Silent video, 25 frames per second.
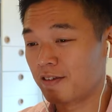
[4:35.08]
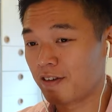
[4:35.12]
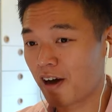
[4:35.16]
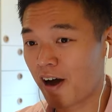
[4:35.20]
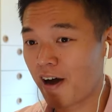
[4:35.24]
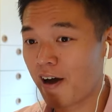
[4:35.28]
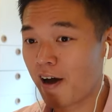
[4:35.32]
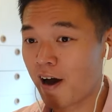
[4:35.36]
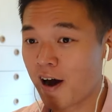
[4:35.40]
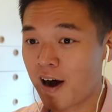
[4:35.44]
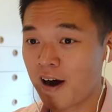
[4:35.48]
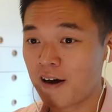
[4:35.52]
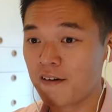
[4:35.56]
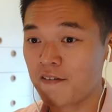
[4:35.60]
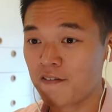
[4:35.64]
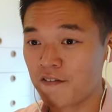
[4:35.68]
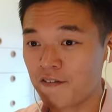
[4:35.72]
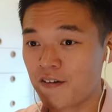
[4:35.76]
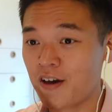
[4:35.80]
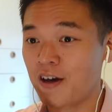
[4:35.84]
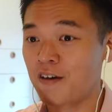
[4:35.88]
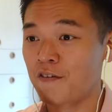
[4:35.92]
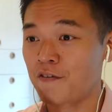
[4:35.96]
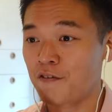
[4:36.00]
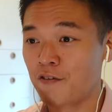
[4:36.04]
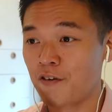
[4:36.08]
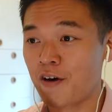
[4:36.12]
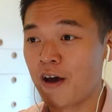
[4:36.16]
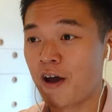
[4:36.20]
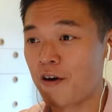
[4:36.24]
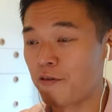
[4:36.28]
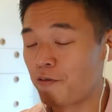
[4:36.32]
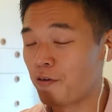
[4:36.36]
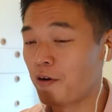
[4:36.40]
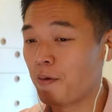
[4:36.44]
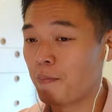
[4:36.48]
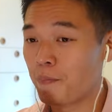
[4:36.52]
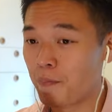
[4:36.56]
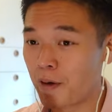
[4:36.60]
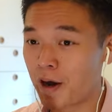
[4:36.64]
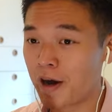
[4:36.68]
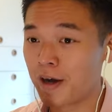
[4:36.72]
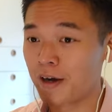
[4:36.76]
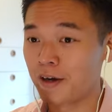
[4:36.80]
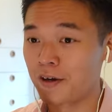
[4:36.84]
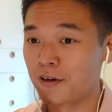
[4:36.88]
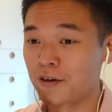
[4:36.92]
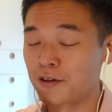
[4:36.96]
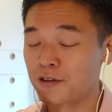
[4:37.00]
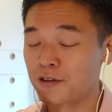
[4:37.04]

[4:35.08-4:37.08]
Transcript: diehard fan for Henri and Mike. You know,